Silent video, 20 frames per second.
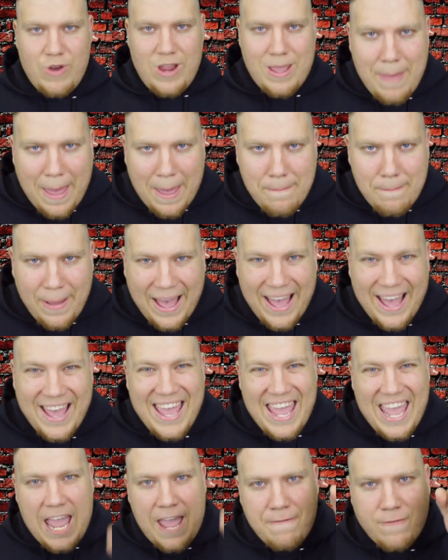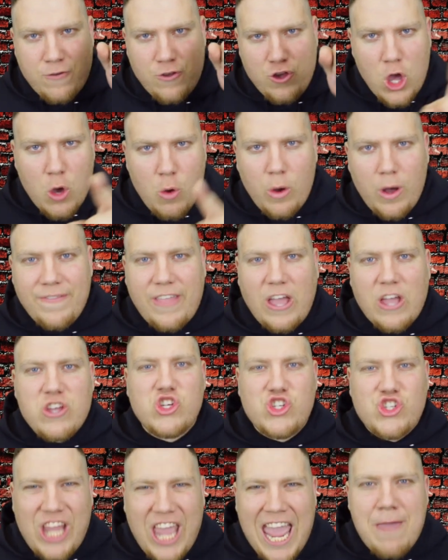Remember, if you want
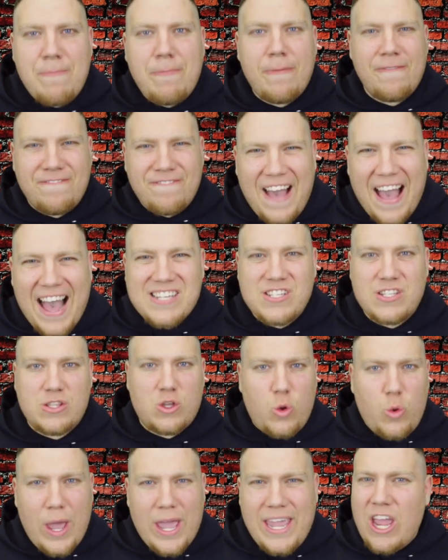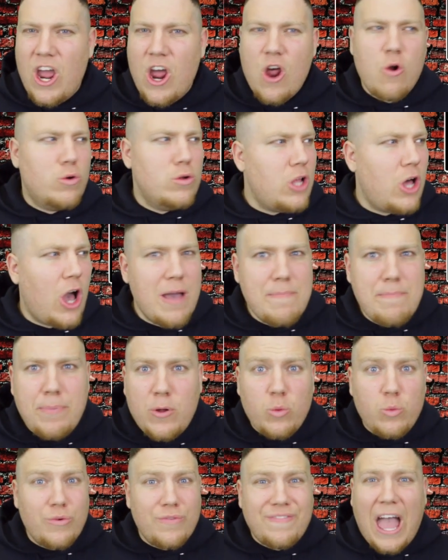those cheap, fast, quick,
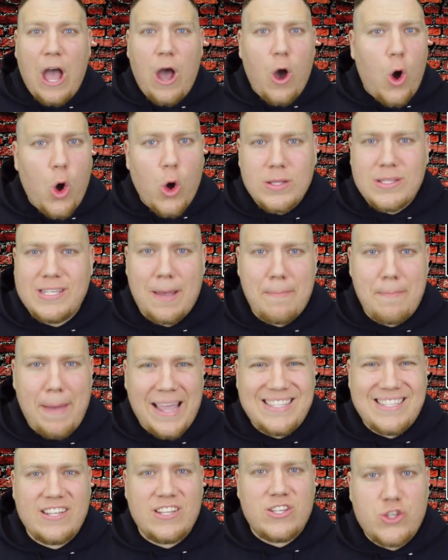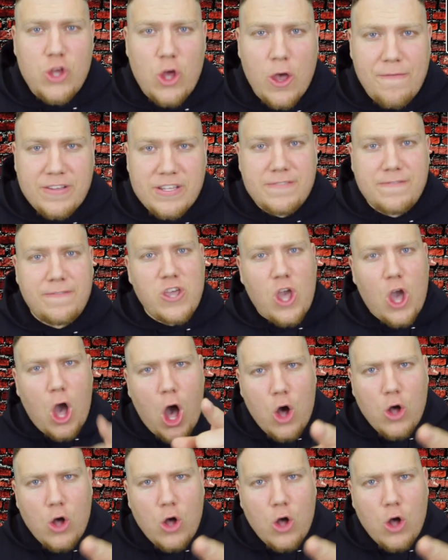reliable with that automated service for your